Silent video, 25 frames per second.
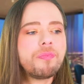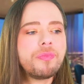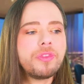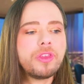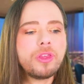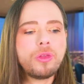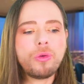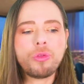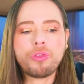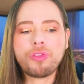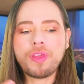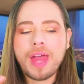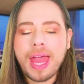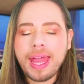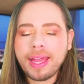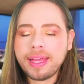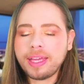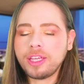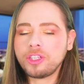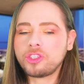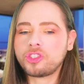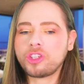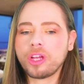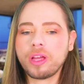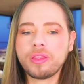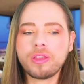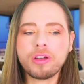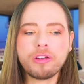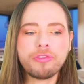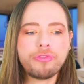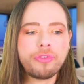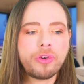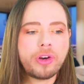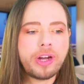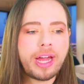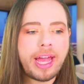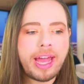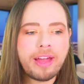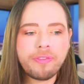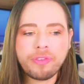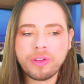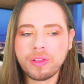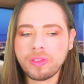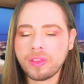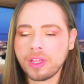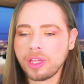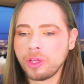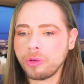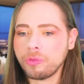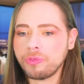You thank each other for
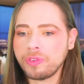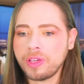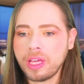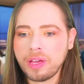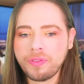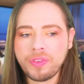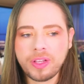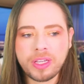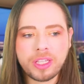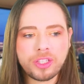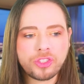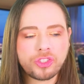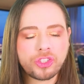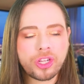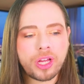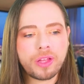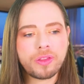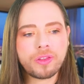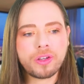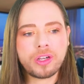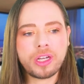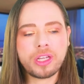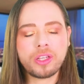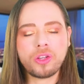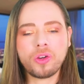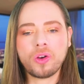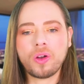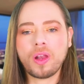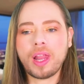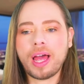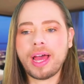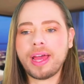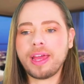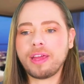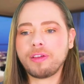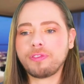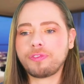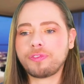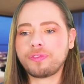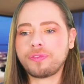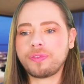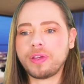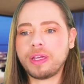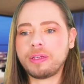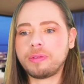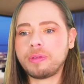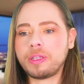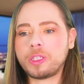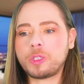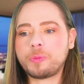everything you've given each other in your life.
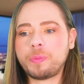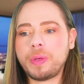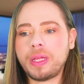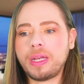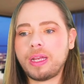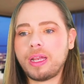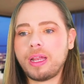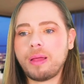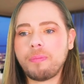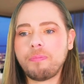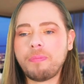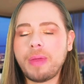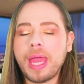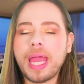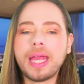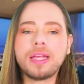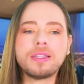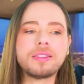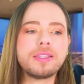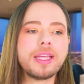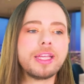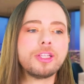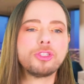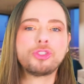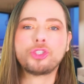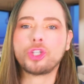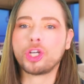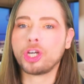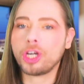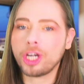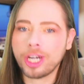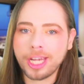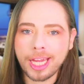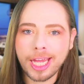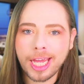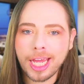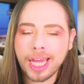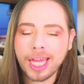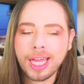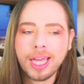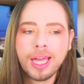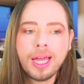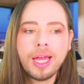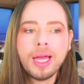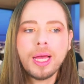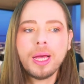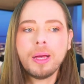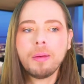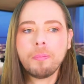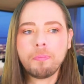It's been an amazing journey,
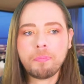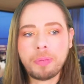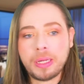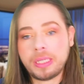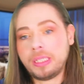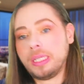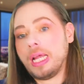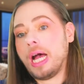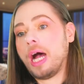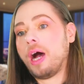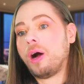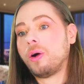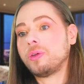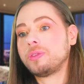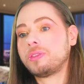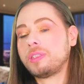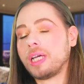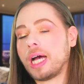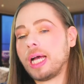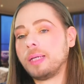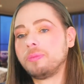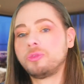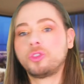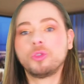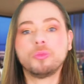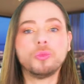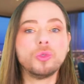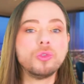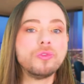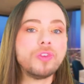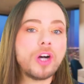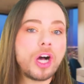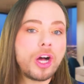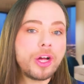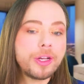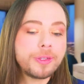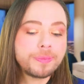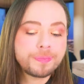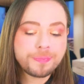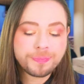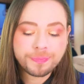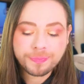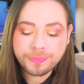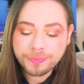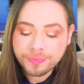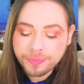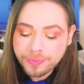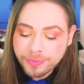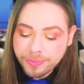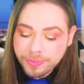but now time to move on.
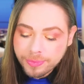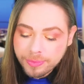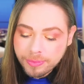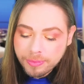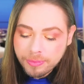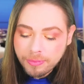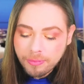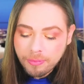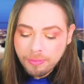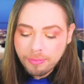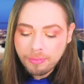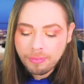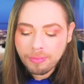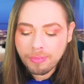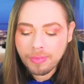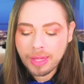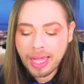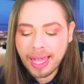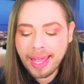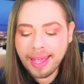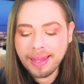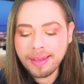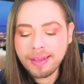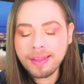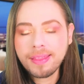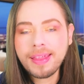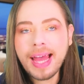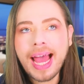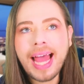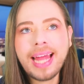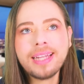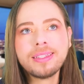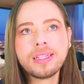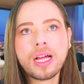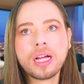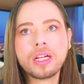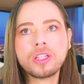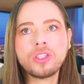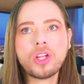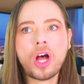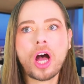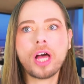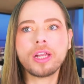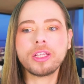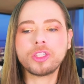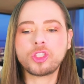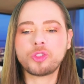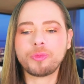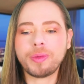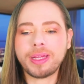And that
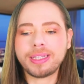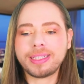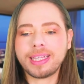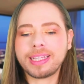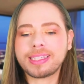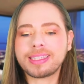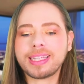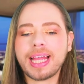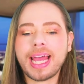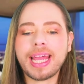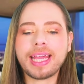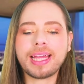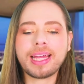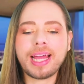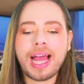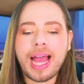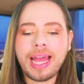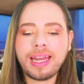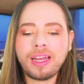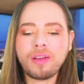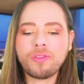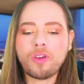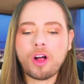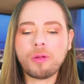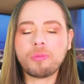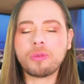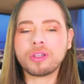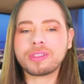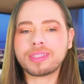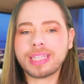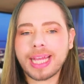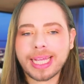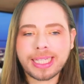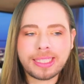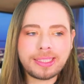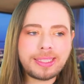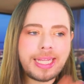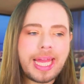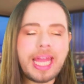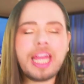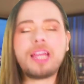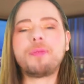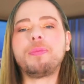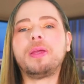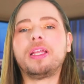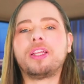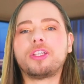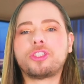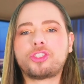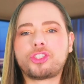acknowledgement is like kind of almost like, take
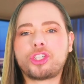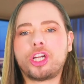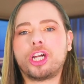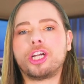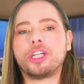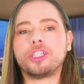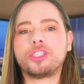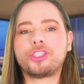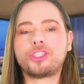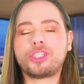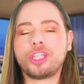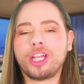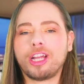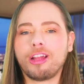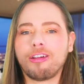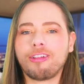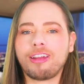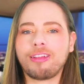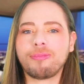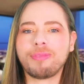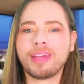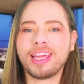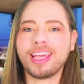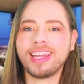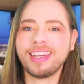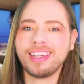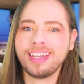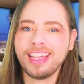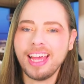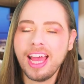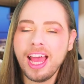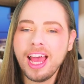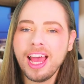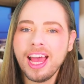me to church. You know what I mean?